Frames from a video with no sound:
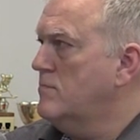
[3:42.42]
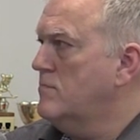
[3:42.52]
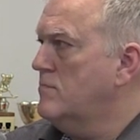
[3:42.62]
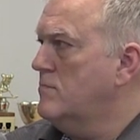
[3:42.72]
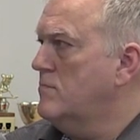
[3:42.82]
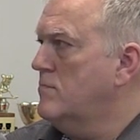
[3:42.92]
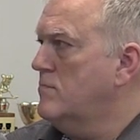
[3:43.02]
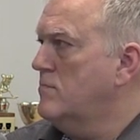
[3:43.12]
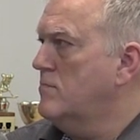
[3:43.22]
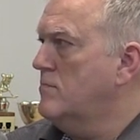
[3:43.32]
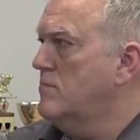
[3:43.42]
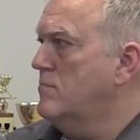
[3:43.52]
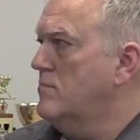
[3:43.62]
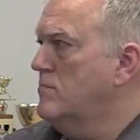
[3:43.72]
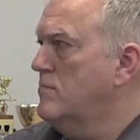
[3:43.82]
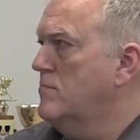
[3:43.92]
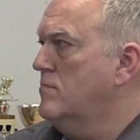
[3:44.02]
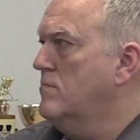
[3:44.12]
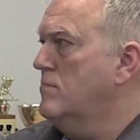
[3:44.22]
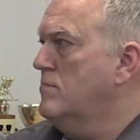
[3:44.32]

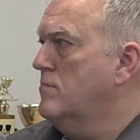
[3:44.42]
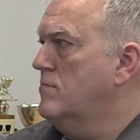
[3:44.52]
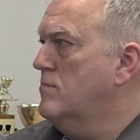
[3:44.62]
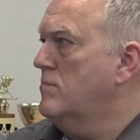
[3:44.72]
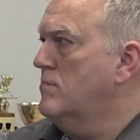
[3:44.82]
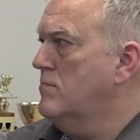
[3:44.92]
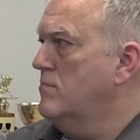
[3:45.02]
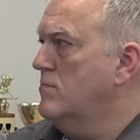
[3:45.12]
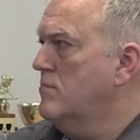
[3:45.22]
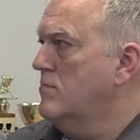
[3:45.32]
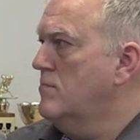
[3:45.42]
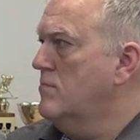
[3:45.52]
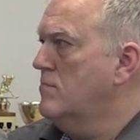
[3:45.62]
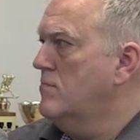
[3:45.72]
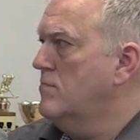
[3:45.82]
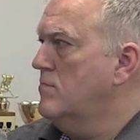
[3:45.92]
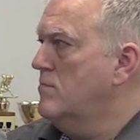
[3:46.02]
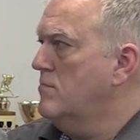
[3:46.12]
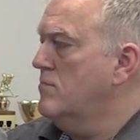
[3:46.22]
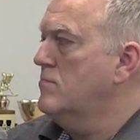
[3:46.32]

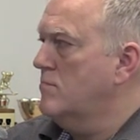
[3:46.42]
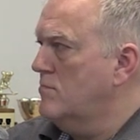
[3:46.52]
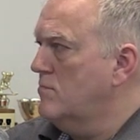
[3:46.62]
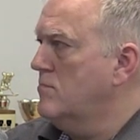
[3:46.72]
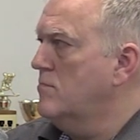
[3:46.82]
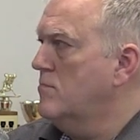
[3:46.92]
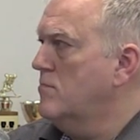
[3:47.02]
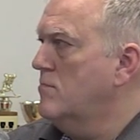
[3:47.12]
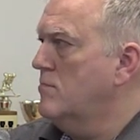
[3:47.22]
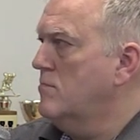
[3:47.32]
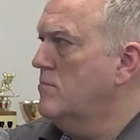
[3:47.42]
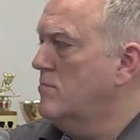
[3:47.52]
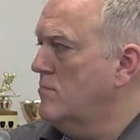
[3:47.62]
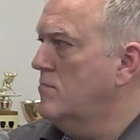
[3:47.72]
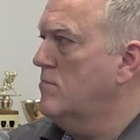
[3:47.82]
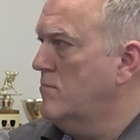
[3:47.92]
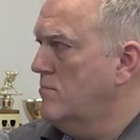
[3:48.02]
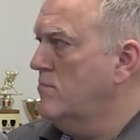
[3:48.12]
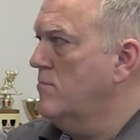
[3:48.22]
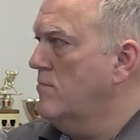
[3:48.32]

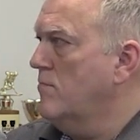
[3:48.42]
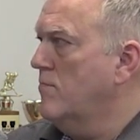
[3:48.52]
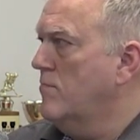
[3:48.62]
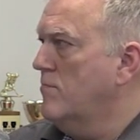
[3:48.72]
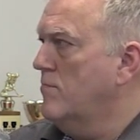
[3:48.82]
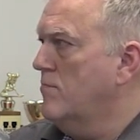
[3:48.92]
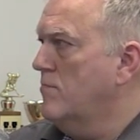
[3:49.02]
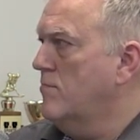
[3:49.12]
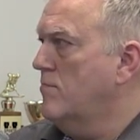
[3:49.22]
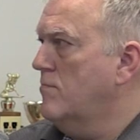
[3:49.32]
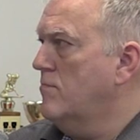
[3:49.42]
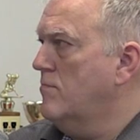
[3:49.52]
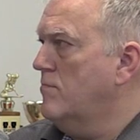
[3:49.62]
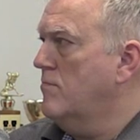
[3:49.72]
The person shown says nothing.